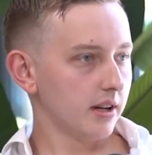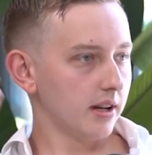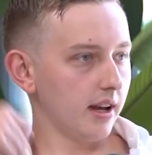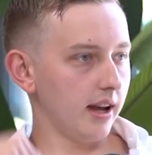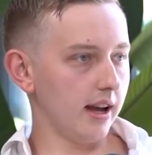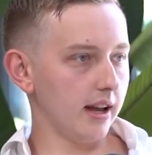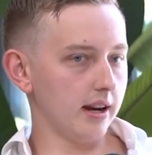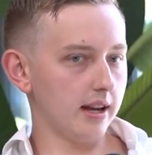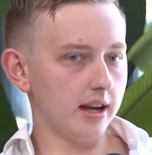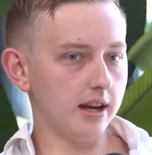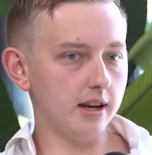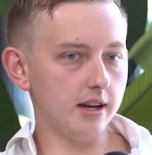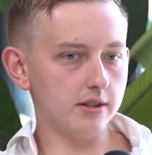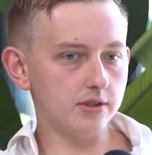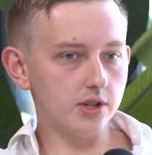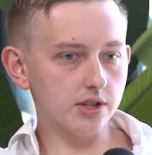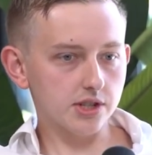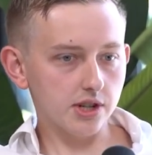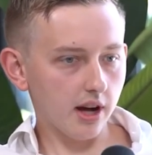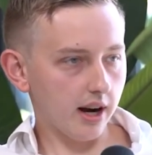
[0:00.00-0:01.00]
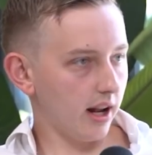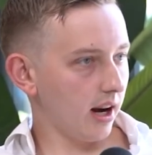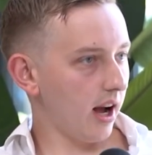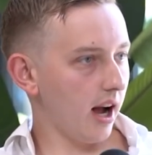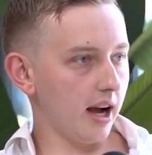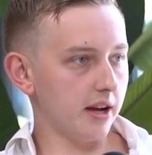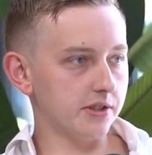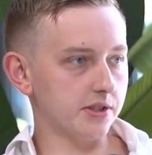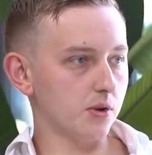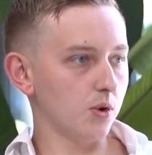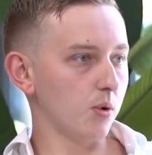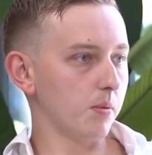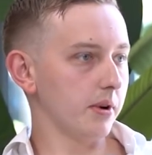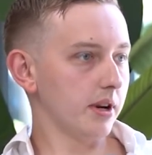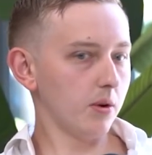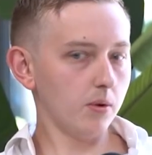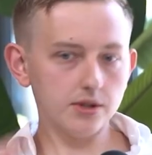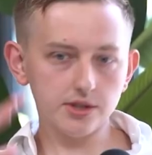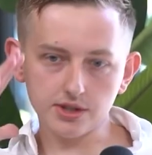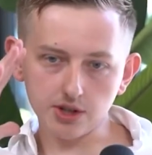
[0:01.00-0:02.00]
And he just got out of high school, but
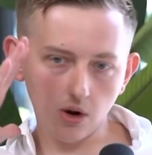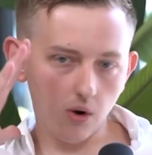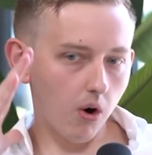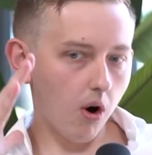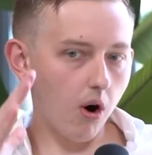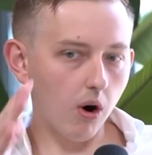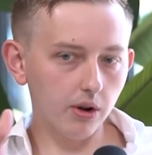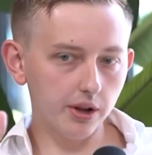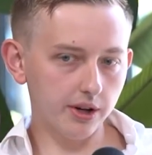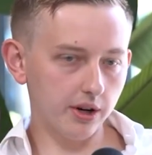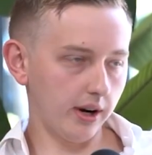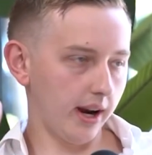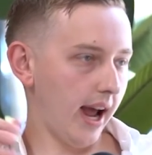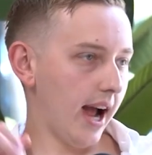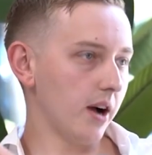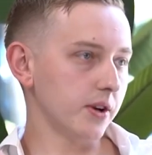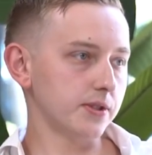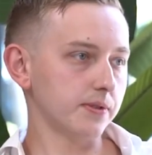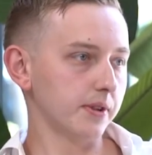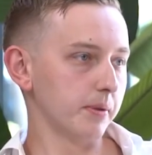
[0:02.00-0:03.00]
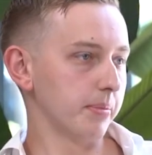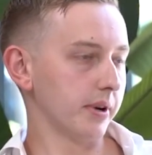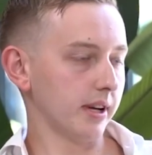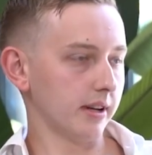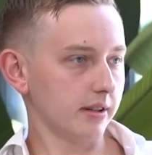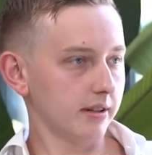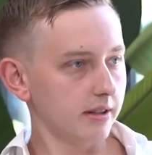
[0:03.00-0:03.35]
he wants to go all in on house flipping.